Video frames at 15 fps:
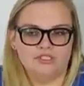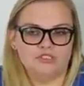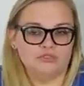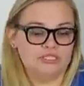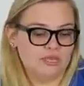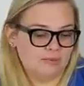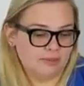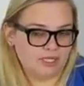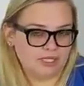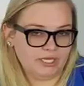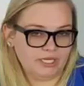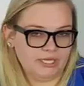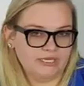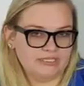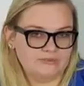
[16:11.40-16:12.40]
So
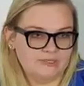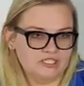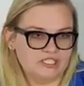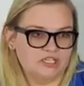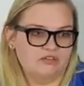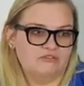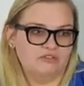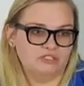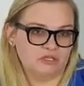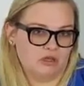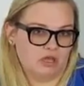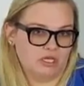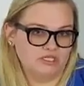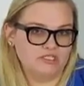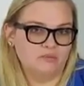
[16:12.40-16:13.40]
typically, especially for
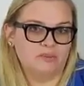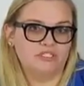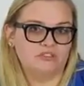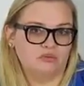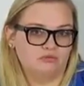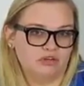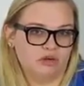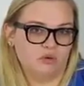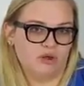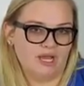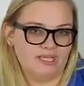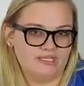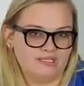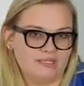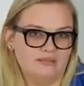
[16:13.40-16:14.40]
dogs, we do
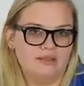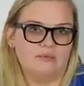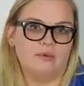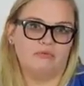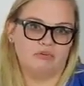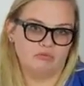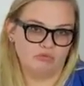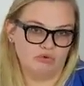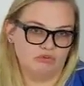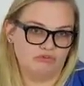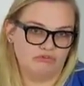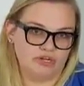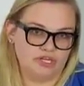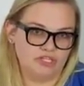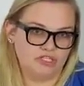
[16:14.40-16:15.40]
request that they be
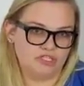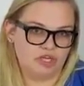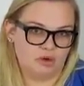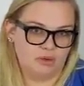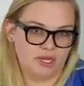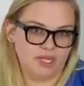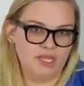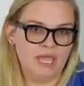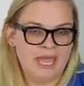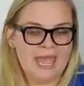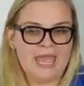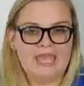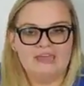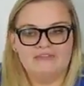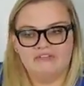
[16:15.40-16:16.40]
removed for each showing.
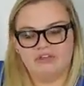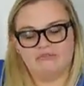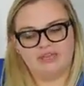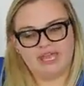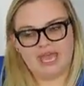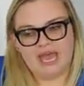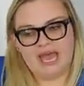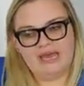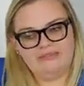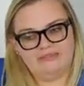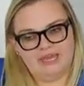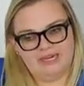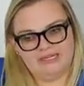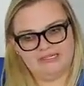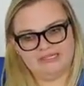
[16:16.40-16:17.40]
If you have a
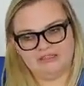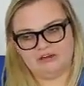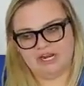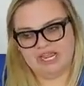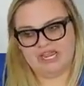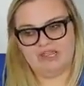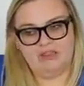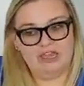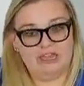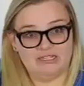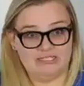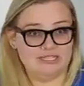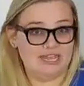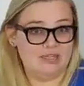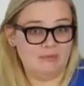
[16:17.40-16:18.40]
cat that is either A,
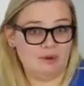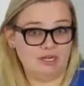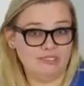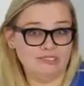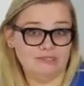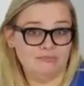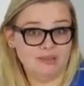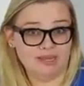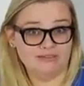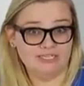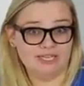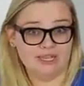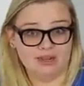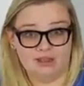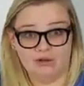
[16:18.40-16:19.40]
an escape artist and
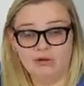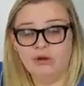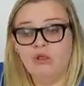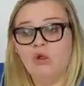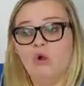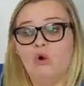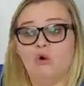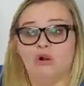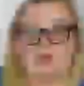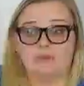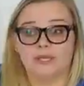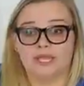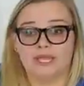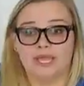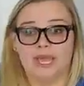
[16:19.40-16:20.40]
bound to get out,
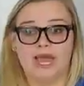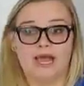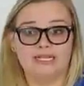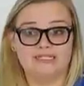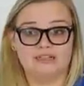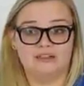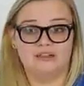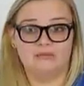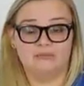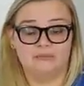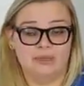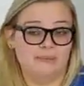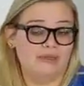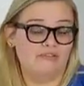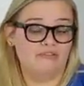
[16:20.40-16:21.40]
or B, has
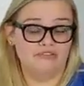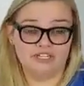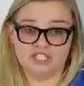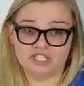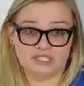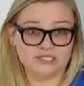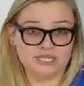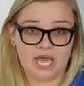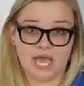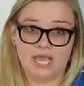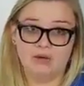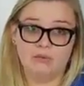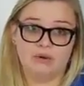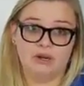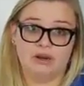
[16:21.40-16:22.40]
maybe a vicious
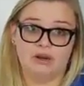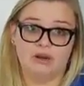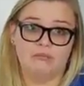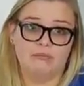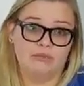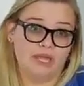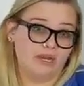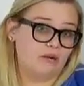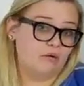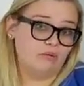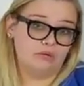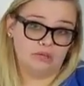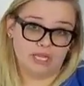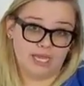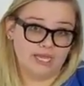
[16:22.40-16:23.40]
side where they
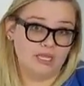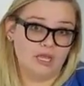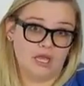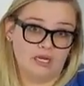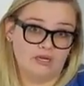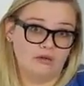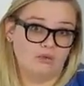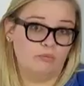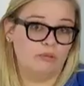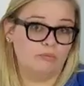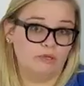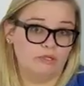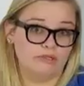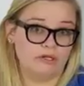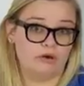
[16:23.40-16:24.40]
don't like unknown
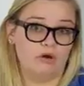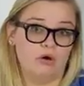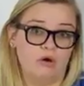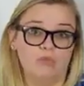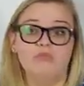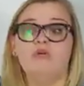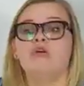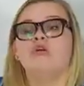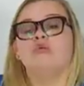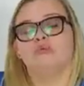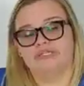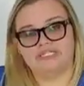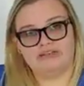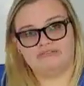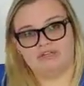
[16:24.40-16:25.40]
people in their home,
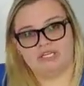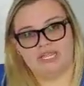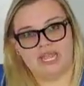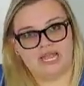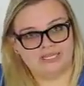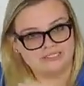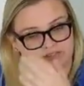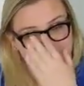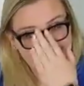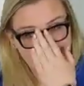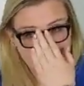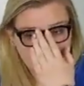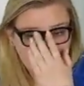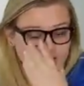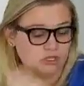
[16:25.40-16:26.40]
we definitely ask
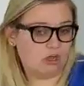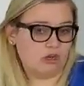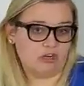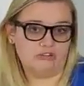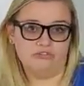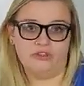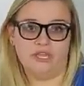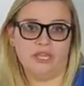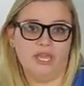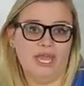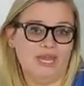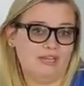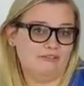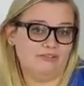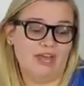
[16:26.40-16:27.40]
for
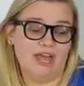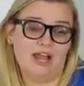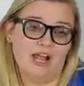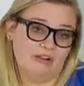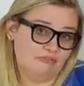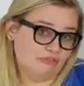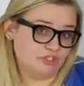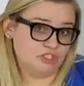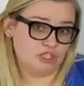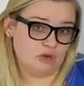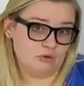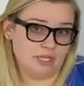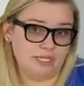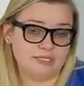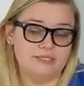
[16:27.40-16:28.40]
photography, any of that, and for
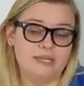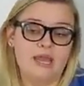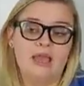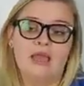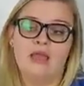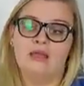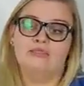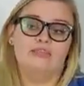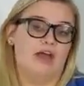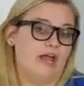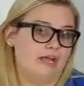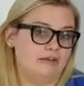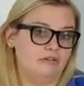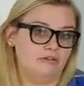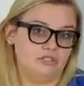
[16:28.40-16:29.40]
showings,
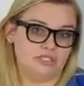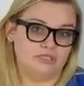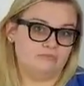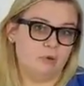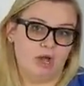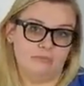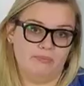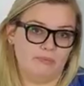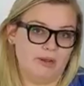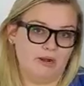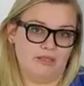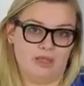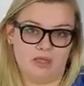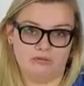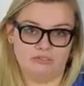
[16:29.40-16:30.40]
that you just pop
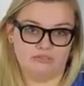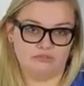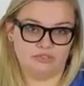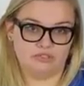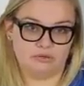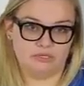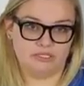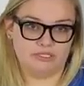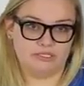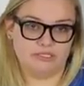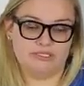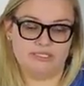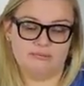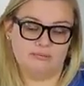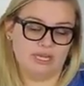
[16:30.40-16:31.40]
them out of the house for the
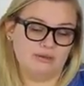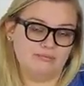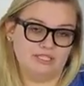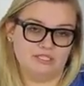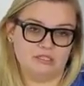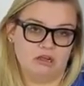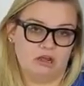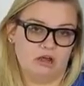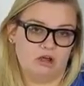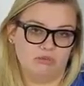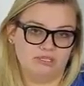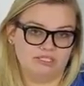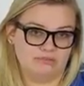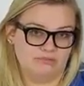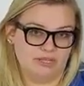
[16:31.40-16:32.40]
showings. Sometimes that's not
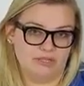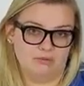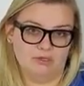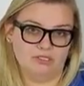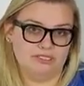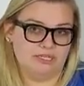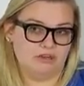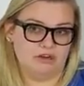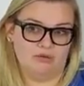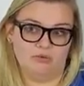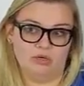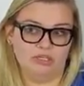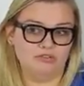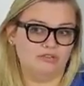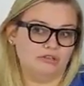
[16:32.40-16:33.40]
always available. Say you're
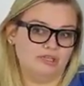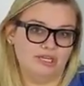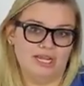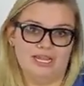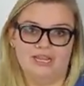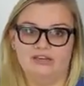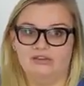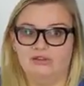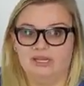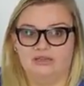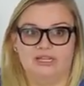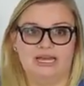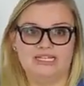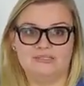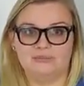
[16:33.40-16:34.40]
at work during the day and you
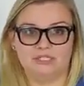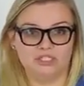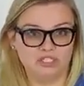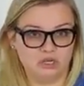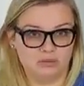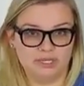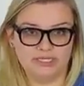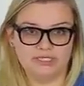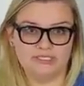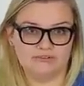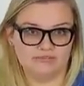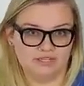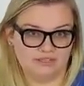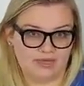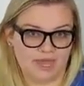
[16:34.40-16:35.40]
get a last minute showing,
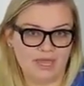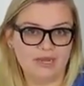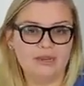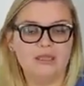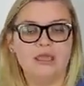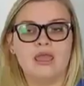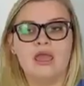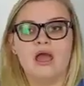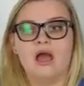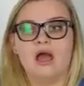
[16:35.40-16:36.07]
stuff like that.